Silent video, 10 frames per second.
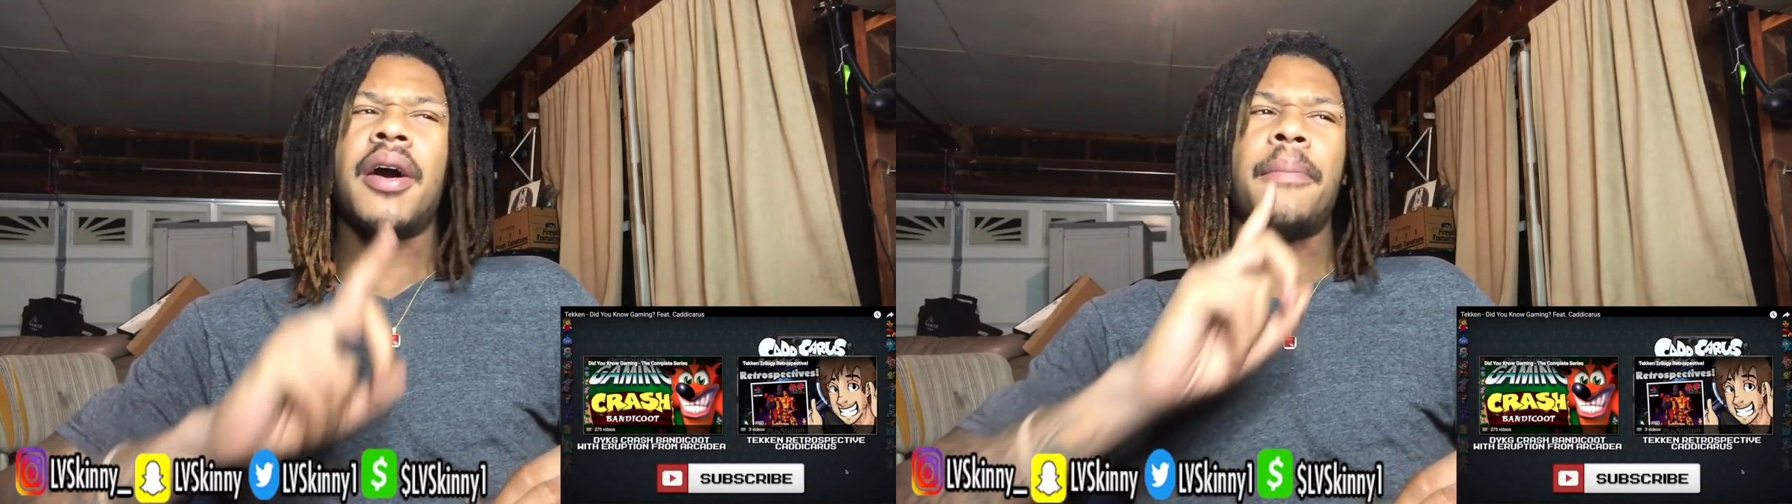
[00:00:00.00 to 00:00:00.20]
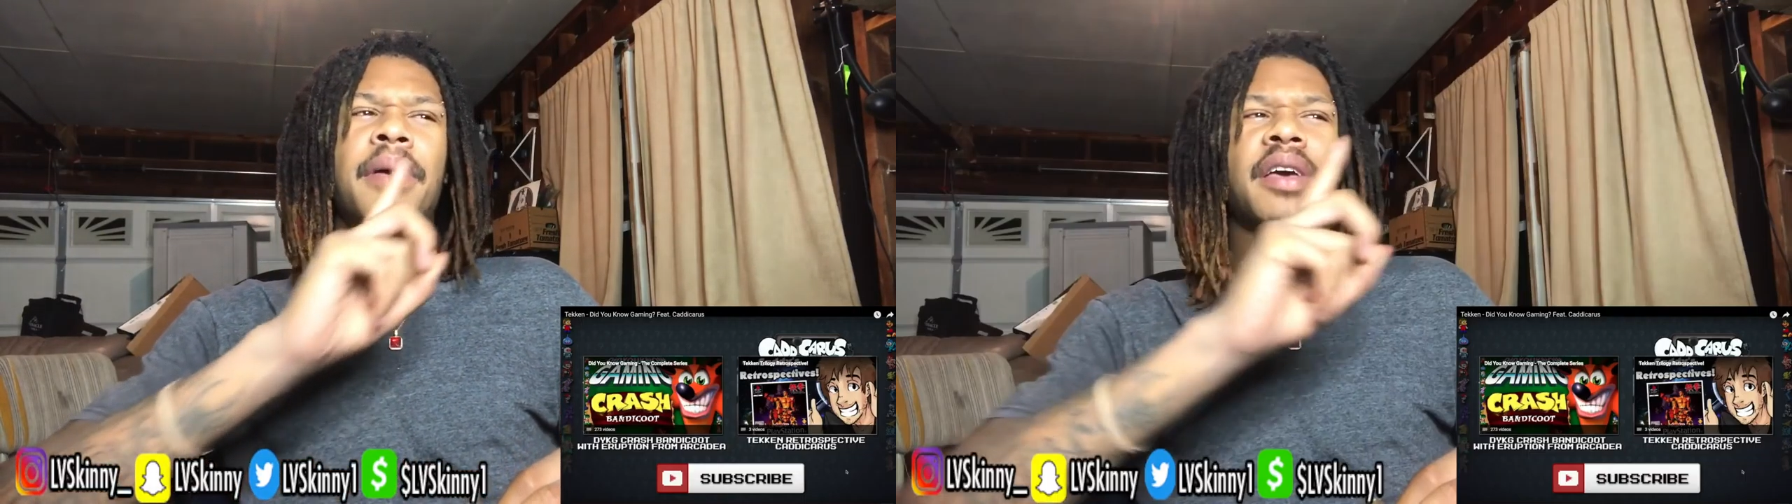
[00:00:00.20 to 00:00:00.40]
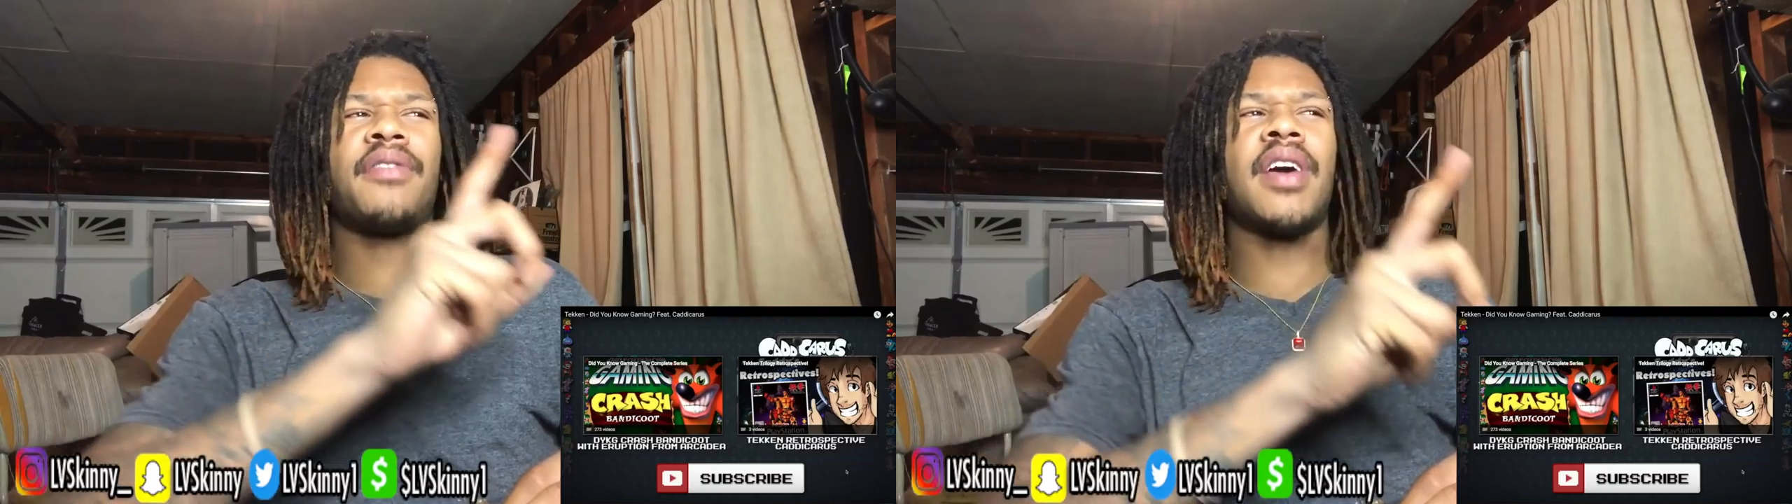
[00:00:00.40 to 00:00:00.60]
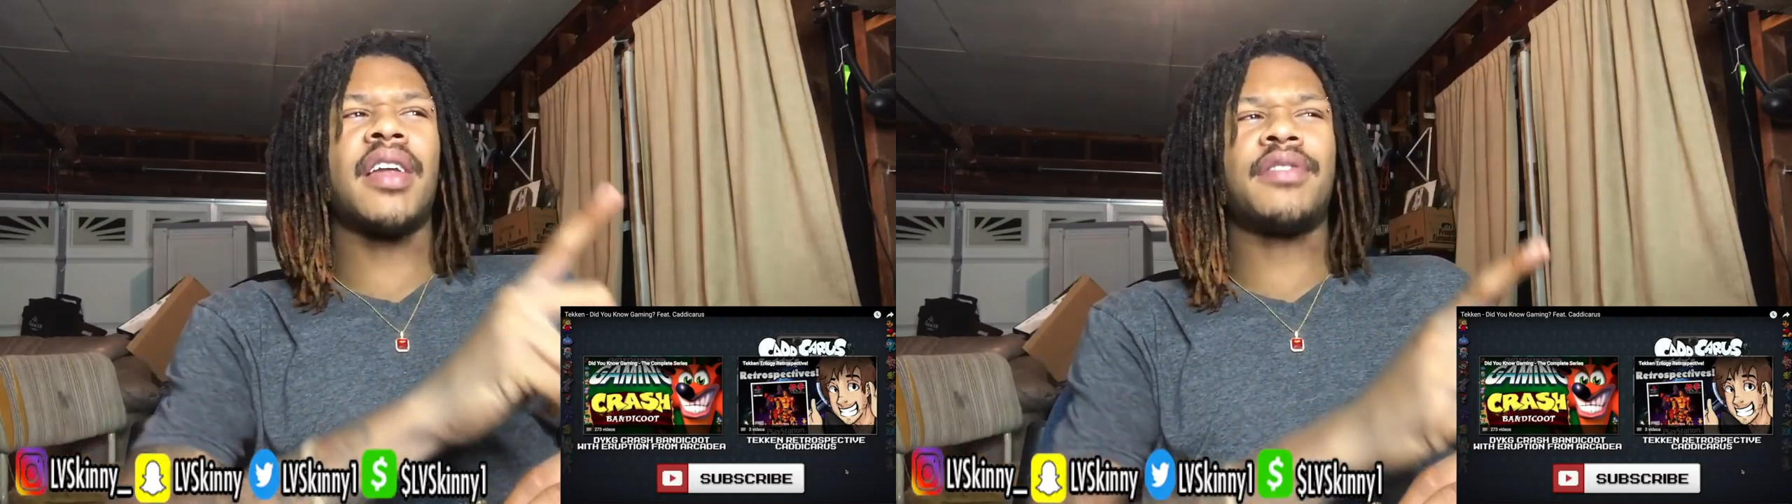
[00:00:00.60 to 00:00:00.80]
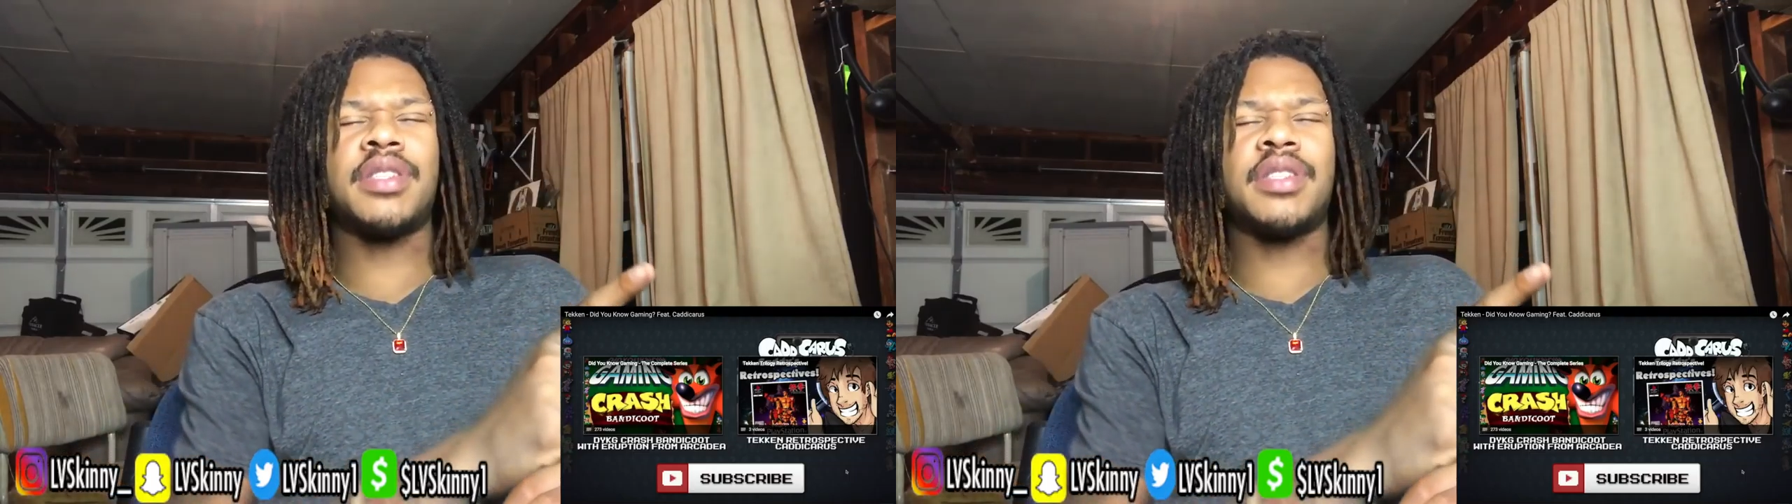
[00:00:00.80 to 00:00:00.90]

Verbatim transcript: A big fan of